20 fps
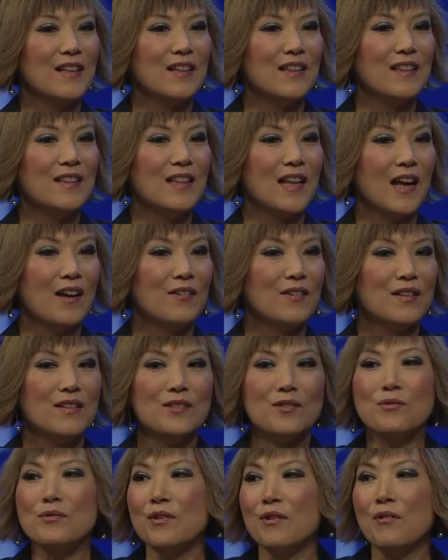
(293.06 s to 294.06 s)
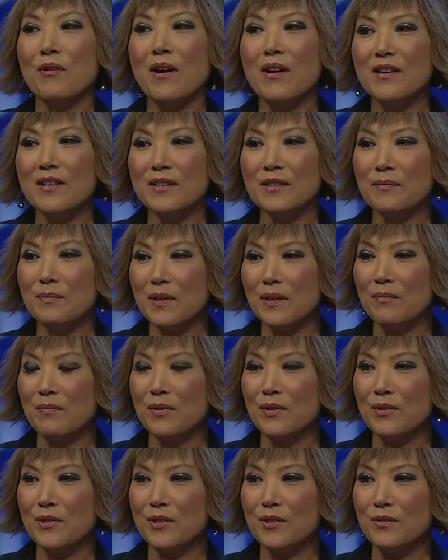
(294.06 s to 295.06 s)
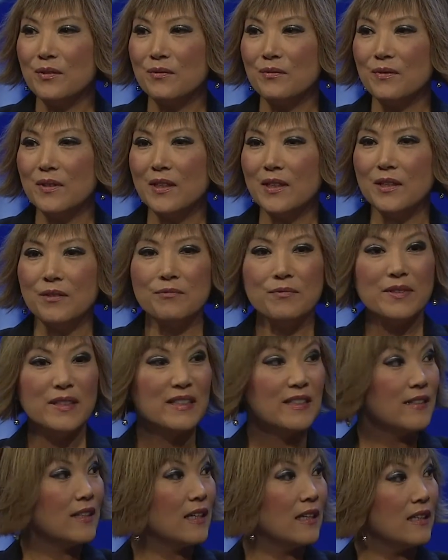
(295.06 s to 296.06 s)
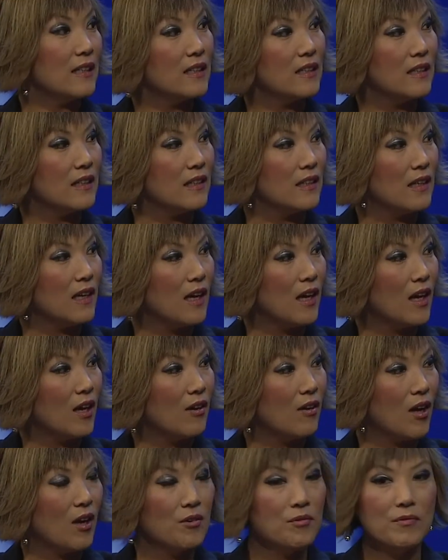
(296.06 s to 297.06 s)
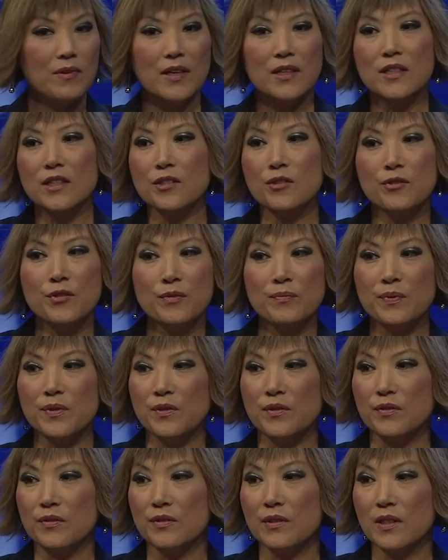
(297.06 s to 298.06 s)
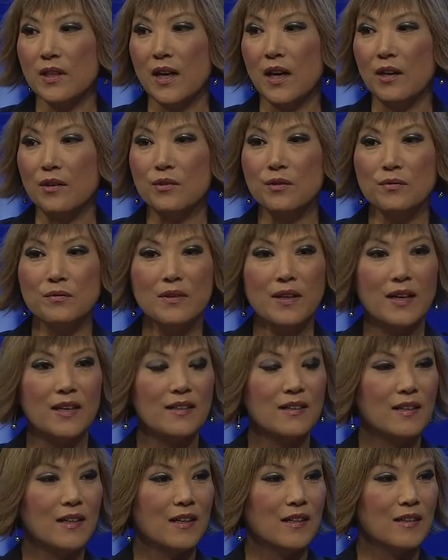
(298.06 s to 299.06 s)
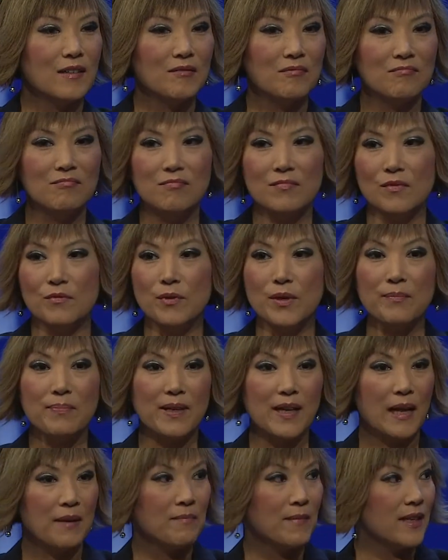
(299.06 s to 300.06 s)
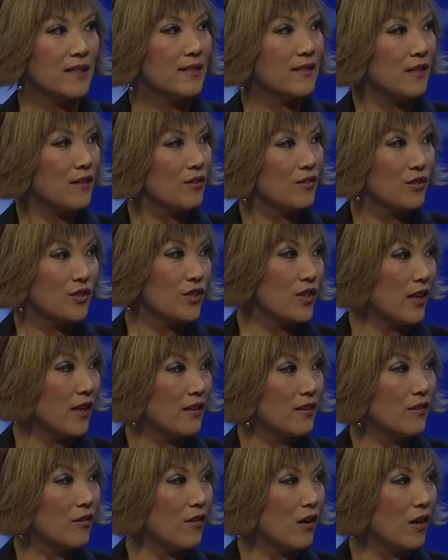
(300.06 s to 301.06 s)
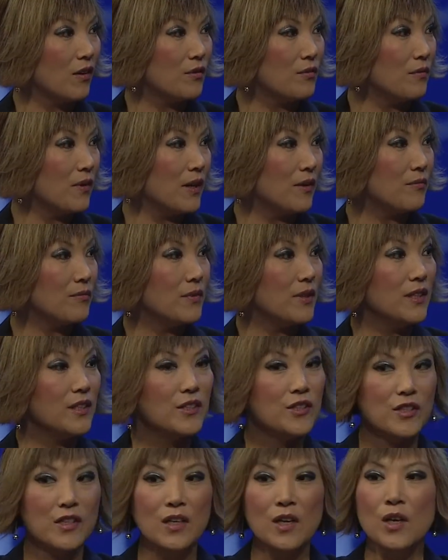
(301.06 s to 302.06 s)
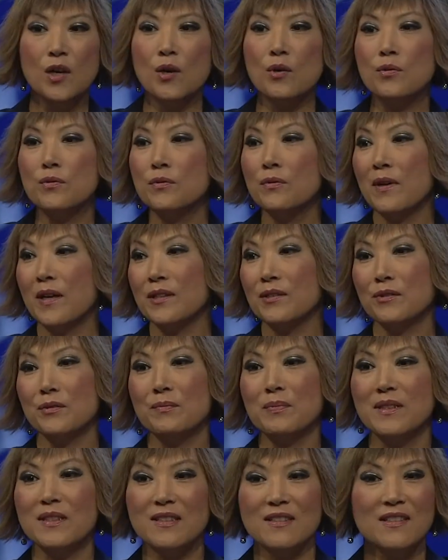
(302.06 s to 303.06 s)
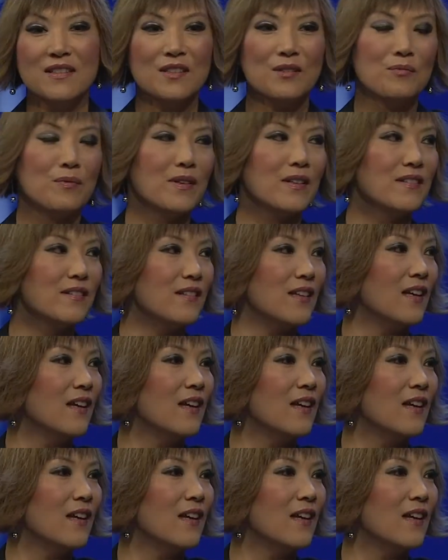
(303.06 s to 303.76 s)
now this requires people to really rethink how do I distribute, how do I replan define my sales channel, how do I reach, who do I do business with,